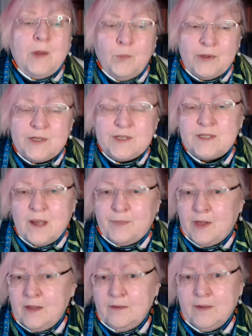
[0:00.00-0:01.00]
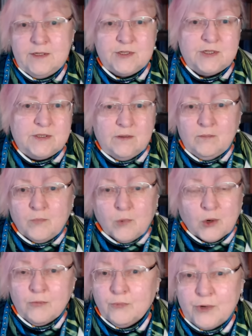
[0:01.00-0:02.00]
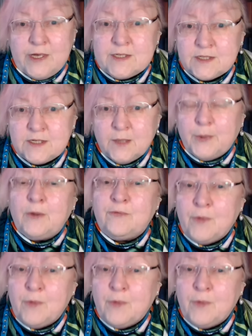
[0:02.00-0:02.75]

with something that's more reasonable